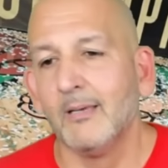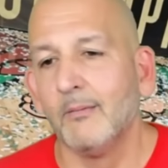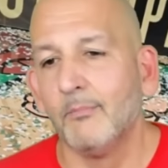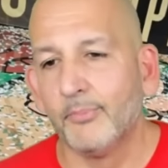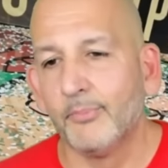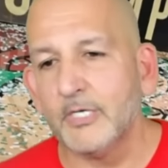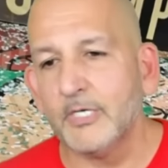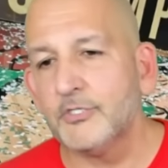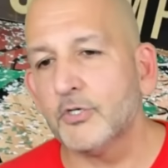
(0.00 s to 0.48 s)

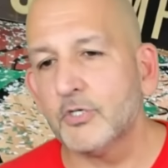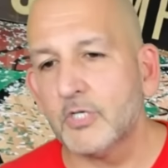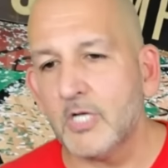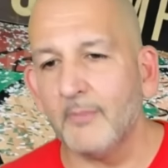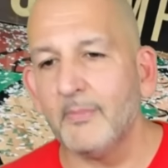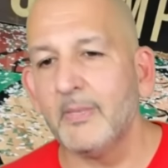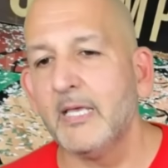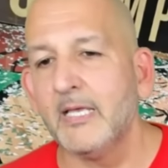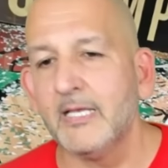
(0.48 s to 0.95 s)
Pritchard
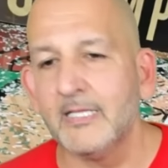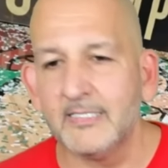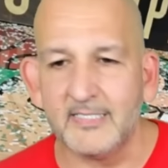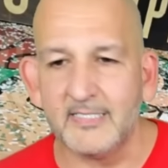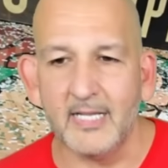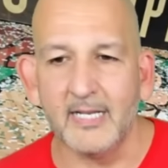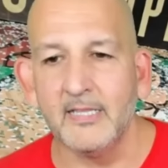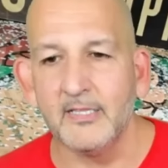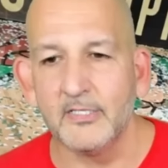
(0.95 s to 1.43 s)
coming in,
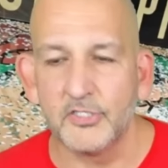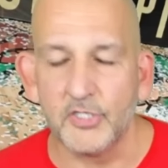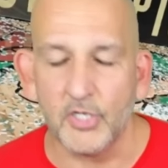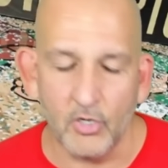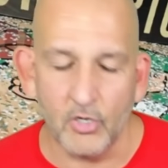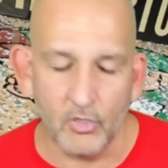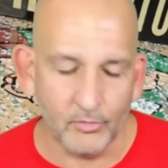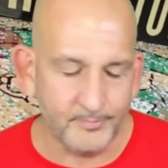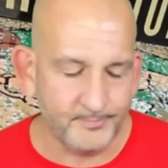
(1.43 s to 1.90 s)
setting the
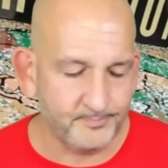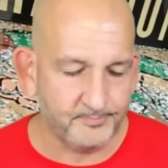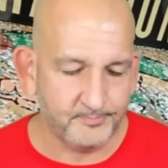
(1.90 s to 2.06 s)
tone.